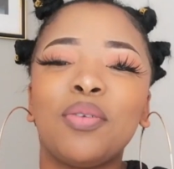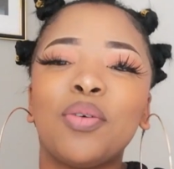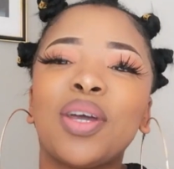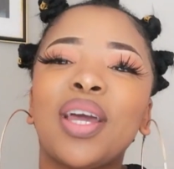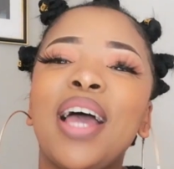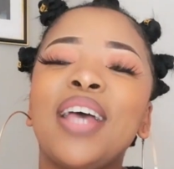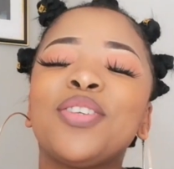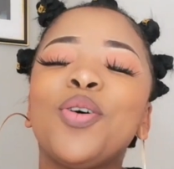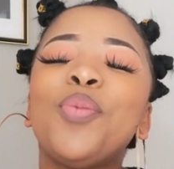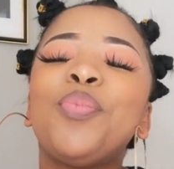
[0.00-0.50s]

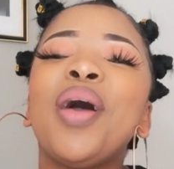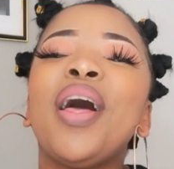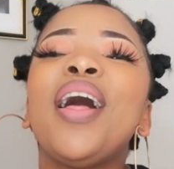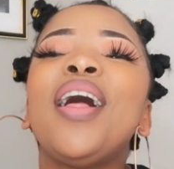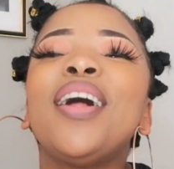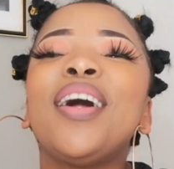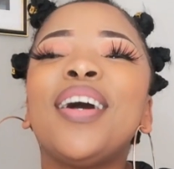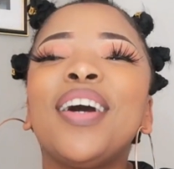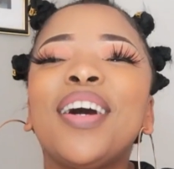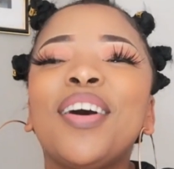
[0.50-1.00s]
guys,
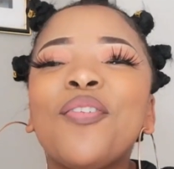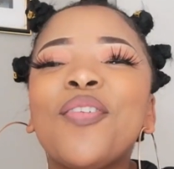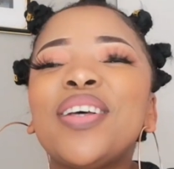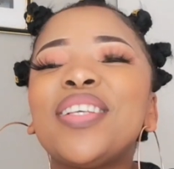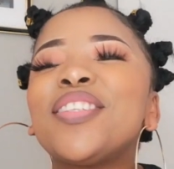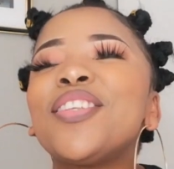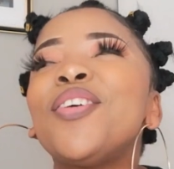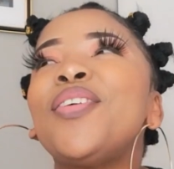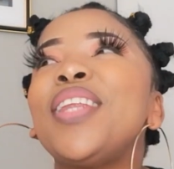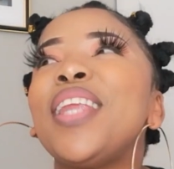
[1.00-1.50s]
Pearl
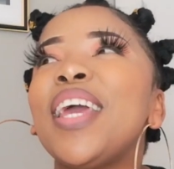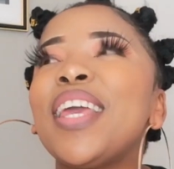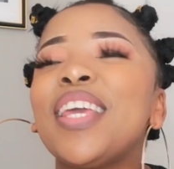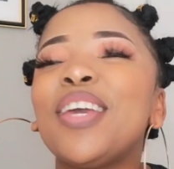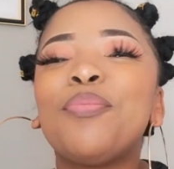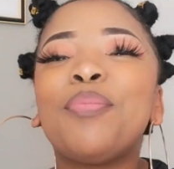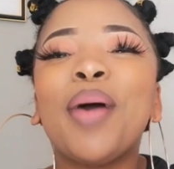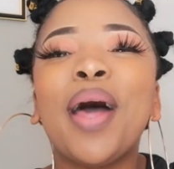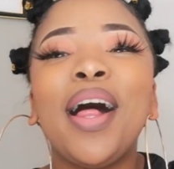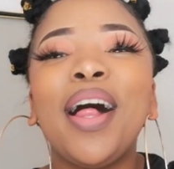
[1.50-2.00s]
was so
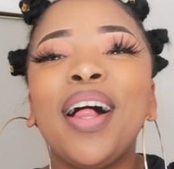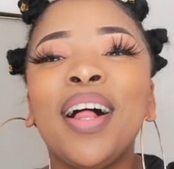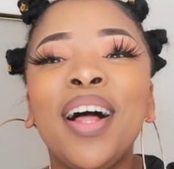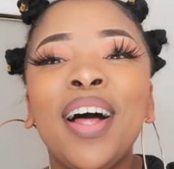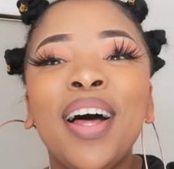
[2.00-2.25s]
naked. Pearl